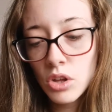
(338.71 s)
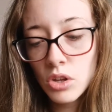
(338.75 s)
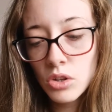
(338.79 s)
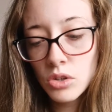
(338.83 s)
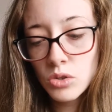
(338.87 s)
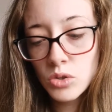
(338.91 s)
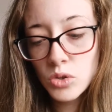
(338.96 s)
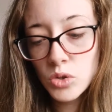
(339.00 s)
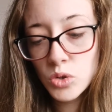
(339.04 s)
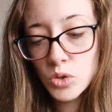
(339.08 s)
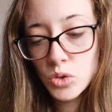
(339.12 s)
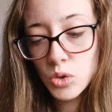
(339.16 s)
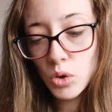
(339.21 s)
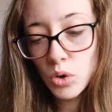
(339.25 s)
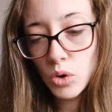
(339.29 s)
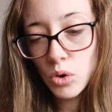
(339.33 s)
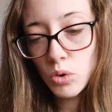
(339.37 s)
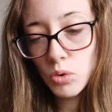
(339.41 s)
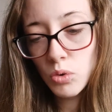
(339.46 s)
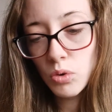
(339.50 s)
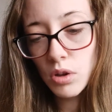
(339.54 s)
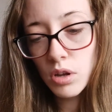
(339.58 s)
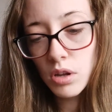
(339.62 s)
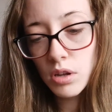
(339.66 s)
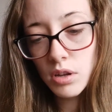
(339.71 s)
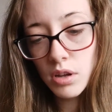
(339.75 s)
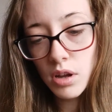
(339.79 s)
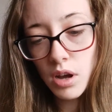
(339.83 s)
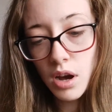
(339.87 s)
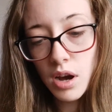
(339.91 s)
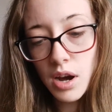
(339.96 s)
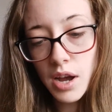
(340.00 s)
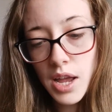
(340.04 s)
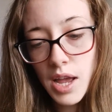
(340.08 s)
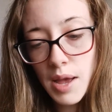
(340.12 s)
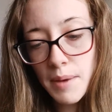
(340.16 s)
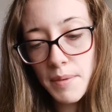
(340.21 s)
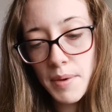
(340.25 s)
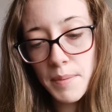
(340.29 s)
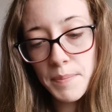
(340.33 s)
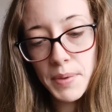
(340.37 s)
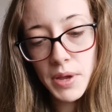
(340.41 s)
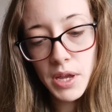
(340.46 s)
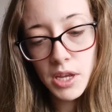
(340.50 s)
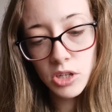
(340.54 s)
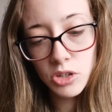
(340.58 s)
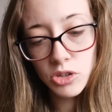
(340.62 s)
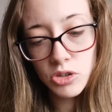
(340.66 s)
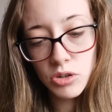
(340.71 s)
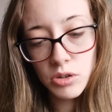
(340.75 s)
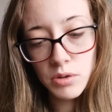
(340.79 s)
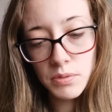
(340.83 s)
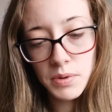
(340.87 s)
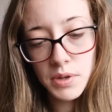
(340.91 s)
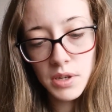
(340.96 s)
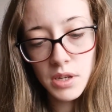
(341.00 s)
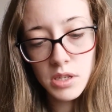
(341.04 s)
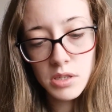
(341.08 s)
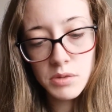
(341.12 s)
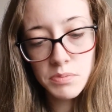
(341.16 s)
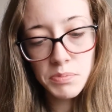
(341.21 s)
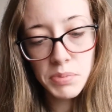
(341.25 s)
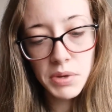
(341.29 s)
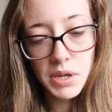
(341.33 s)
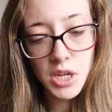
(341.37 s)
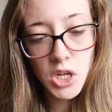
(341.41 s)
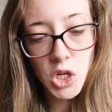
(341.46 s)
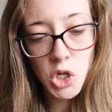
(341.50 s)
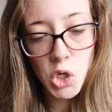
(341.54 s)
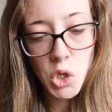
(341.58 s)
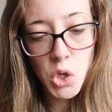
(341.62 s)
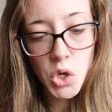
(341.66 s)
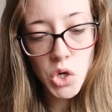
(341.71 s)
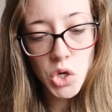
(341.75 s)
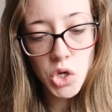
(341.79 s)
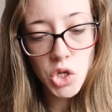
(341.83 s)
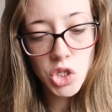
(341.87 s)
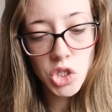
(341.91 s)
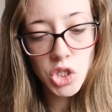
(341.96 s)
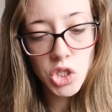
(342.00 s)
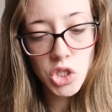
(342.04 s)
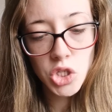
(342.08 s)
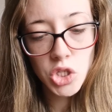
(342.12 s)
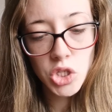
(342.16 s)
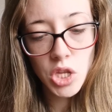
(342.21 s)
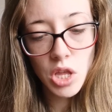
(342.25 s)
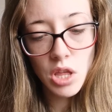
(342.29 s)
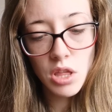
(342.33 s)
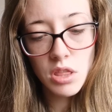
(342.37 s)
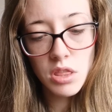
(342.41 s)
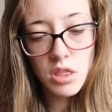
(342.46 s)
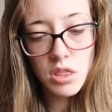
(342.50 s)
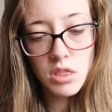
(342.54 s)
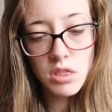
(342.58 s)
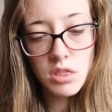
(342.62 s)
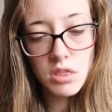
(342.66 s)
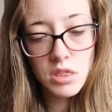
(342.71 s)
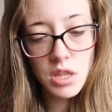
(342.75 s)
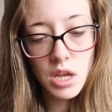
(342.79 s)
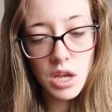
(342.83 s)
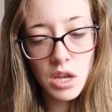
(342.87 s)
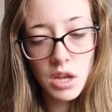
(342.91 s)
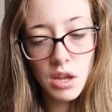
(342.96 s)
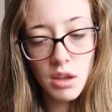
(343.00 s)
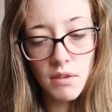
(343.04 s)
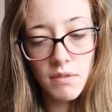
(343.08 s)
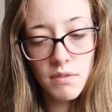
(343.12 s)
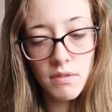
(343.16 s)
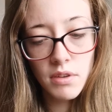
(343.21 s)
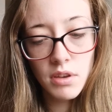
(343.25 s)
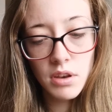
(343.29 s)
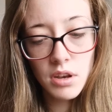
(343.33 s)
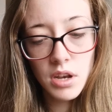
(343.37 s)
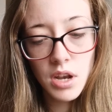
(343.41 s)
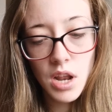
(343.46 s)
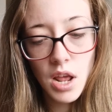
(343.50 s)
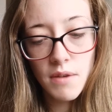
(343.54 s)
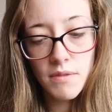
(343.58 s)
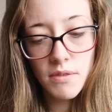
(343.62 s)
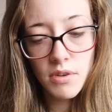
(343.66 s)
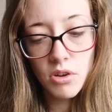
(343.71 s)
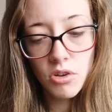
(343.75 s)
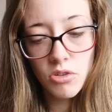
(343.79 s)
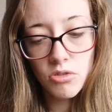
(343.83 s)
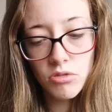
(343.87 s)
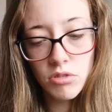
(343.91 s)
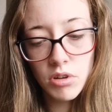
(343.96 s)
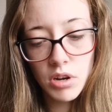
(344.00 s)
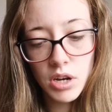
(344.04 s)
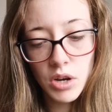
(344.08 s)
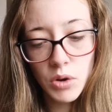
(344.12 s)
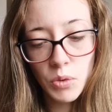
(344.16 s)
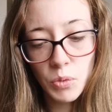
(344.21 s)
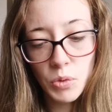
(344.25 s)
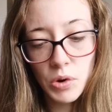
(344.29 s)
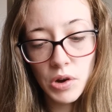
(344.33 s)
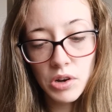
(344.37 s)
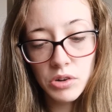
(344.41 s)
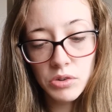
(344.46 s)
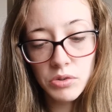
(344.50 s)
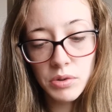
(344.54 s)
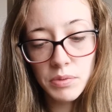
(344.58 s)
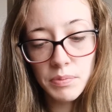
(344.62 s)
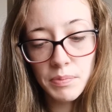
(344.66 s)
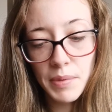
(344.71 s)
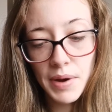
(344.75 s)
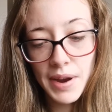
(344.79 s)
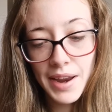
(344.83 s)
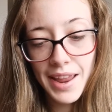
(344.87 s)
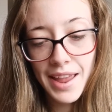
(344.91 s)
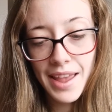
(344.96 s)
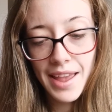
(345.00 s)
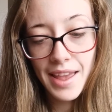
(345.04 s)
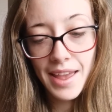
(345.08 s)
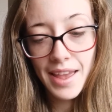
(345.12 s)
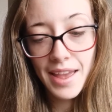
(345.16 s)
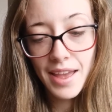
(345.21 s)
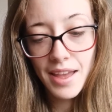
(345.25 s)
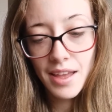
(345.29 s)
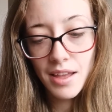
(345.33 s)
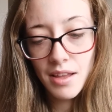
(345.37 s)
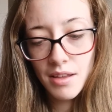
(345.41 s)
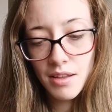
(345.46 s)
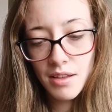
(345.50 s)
So I am a bit dubious because they never really worked with my hair,